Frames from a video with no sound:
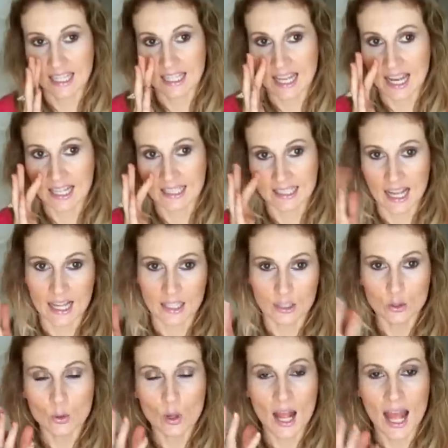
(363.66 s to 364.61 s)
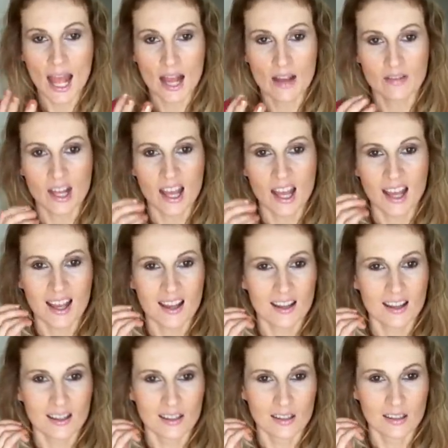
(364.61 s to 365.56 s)
skin and I do have
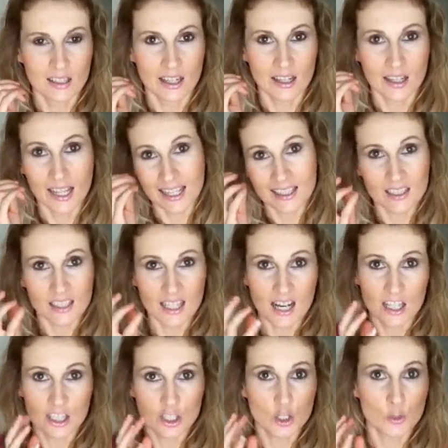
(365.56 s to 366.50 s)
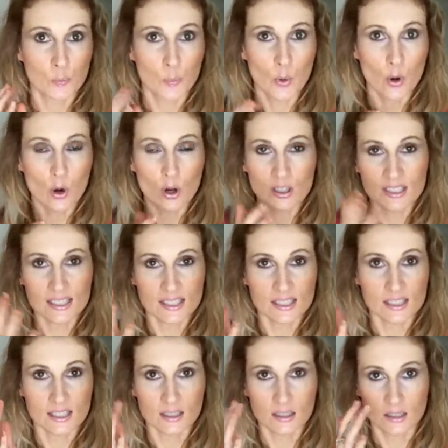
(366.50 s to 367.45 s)
Uh, enlarged
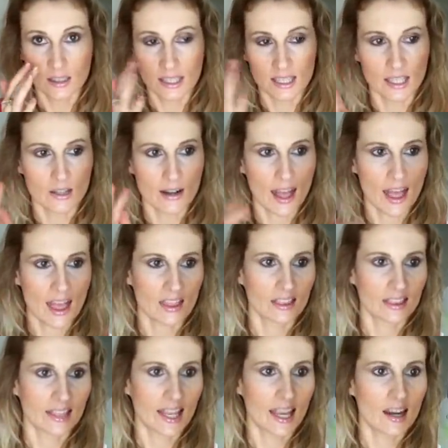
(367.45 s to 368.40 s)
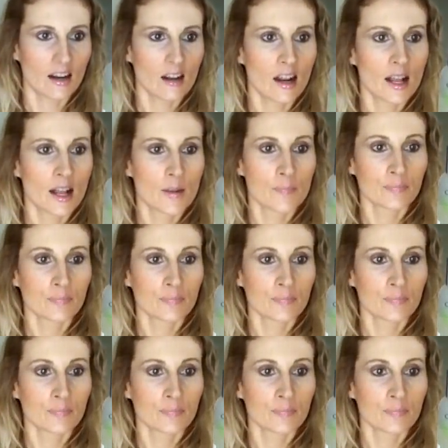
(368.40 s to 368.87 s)
pores uh, here and there,